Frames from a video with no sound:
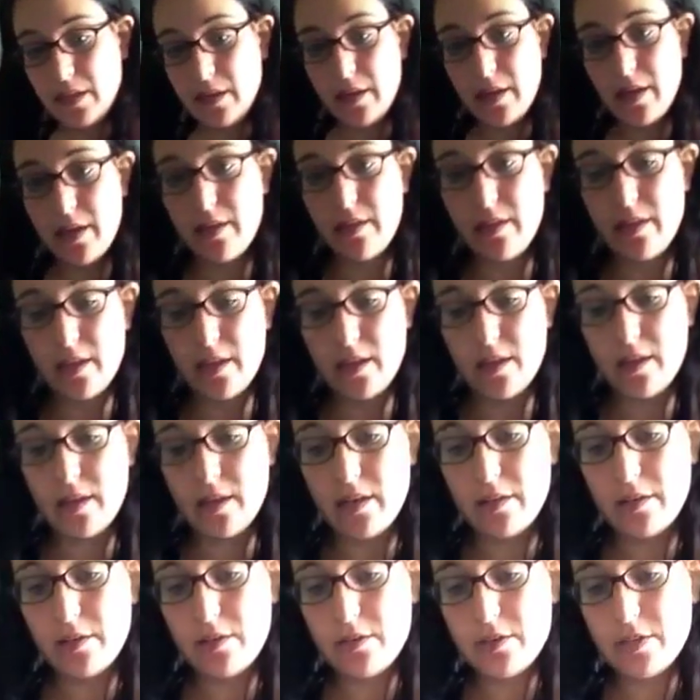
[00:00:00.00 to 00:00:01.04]
And then
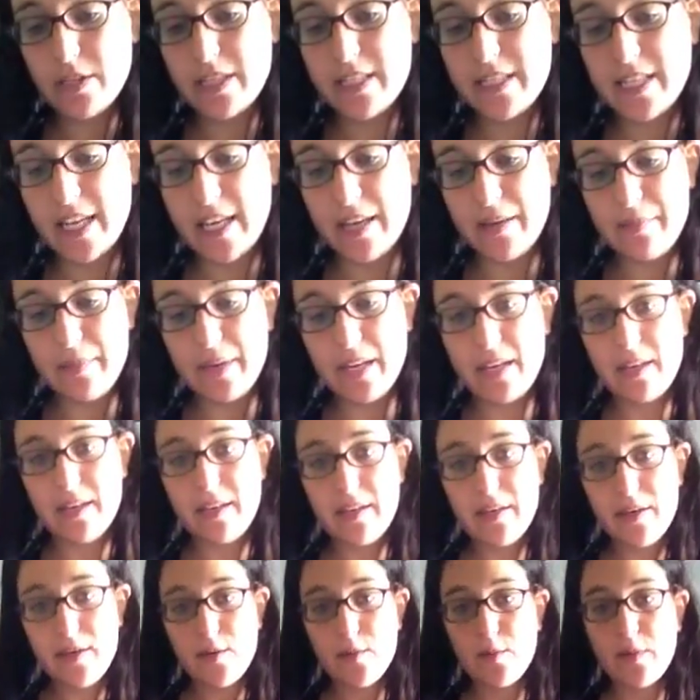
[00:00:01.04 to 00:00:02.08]
I'll usually take my
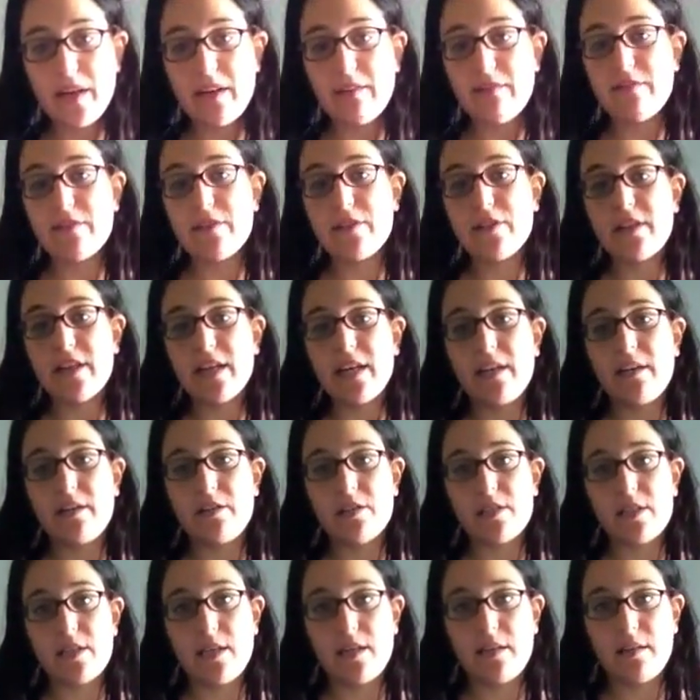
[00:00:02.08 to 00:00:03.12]
wafer and kind of
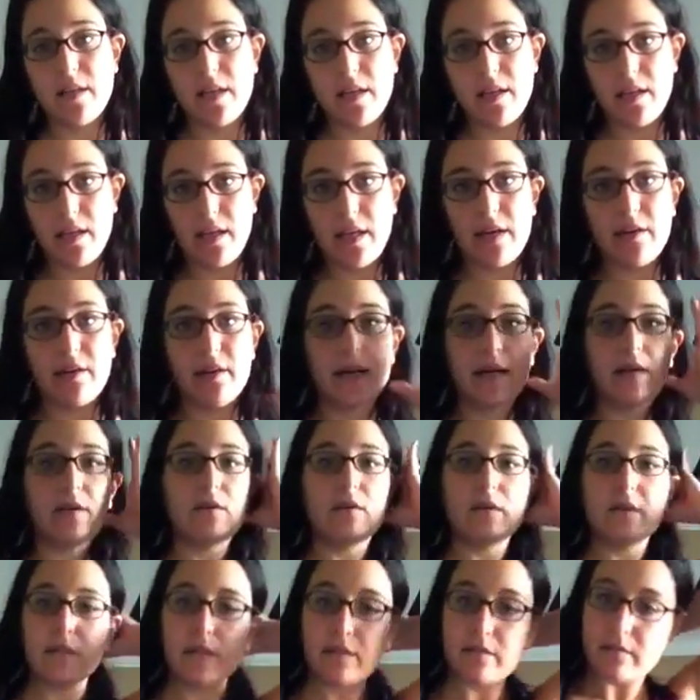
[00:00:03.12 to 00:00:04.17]
just like let it air out
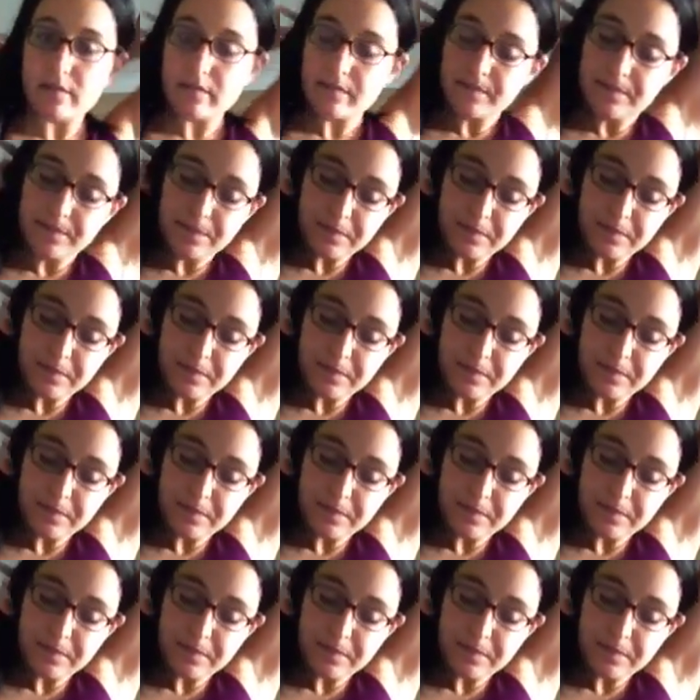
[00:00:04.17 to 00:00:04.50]
because